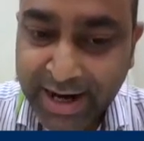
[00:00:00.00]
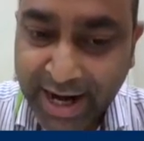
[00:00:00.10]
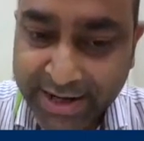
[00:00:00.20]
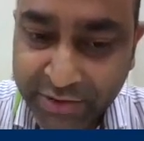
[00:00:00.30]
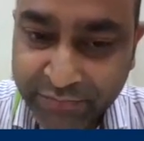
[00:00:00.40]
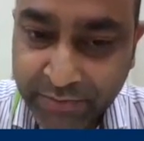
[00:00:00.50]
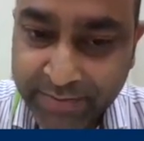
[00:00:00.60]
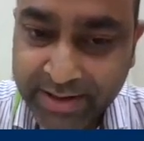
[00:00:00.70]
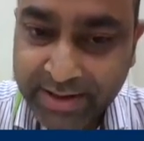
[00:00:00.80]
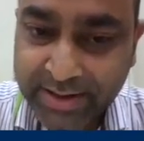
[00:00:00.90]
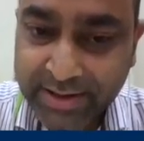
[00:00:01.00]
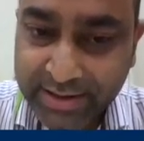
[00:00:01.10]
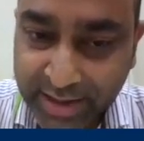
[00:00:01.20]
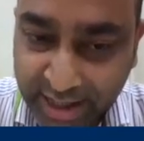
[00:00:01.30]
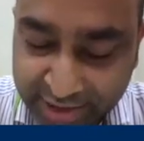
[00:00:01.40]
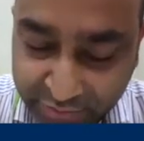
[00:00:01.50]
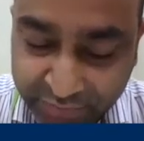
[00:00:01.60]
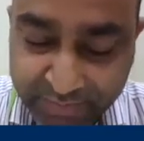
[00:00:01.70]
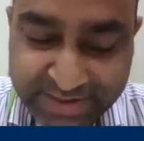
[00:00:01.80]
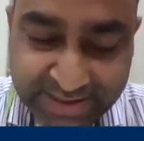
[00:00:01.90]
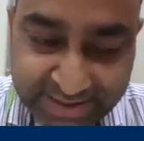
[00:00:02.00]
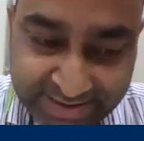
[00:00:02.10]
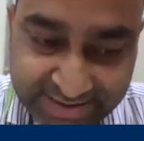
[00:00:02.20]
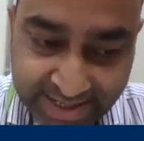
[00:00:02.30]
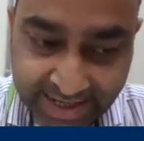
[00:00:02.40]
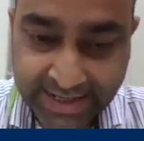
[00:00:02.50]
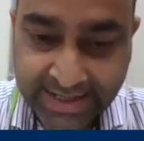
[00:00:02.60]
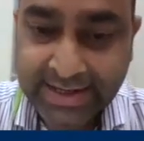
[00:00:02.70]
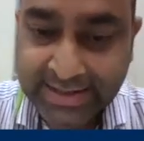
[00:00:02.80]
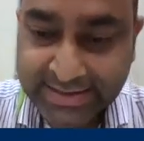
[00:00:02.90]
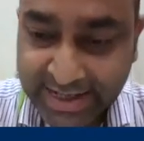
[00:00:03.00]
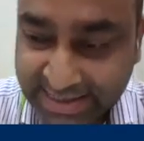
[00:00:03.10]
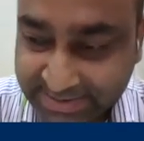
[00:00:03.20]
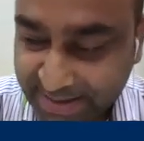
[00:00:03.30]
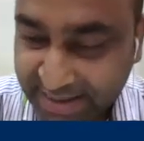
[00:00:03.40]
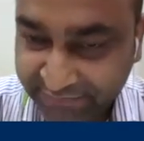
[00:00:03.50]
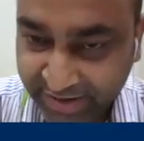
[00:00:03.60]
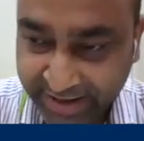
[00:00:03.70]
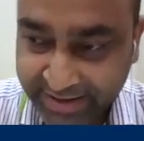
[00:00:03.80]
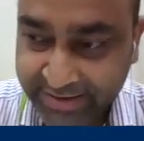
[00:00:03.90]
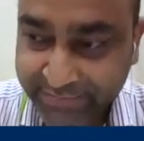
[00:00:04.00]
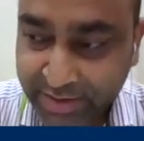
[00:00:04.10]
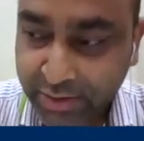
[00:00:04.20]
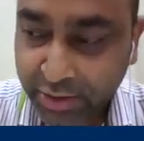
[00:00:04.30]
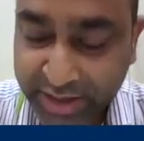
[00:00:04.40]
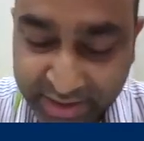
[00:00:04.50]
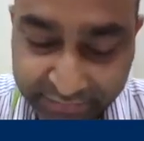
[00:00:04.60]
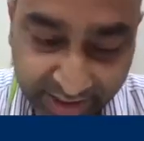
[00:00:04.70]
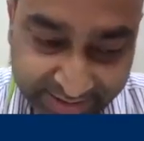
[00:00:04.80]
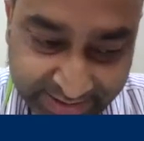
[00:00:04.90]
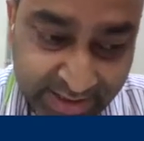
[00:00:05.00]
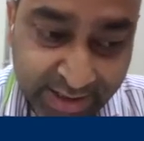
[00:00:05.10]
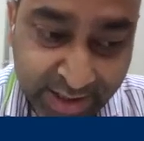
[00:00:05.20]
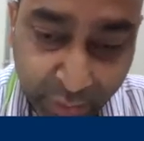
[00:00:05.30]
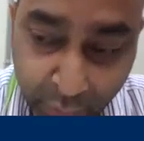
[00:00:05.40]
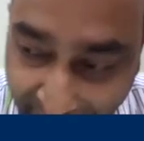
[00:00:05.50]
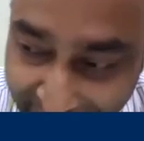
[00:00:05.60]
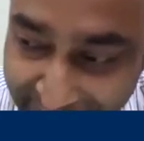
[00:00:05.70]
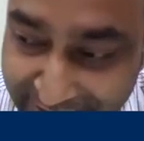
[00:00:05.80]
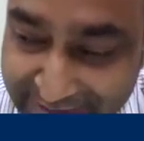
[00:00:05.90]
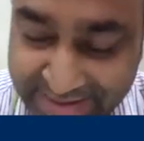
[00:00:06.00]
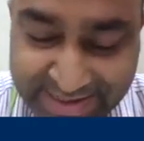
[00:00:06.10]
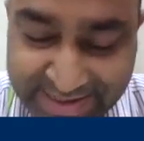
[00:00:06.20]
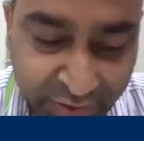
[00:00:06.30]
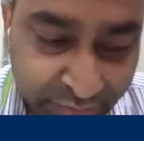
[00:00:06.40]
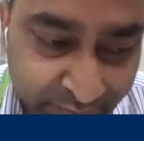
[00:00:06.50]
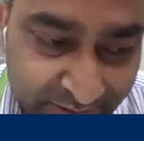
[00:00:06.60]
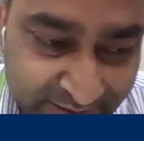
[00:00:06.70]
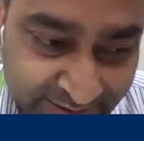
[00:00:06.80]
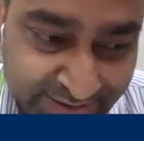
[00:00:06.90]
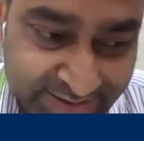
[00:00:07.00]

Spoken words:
hydrophobicity scale that has been defined or devised. Now, why are these hydrophobicity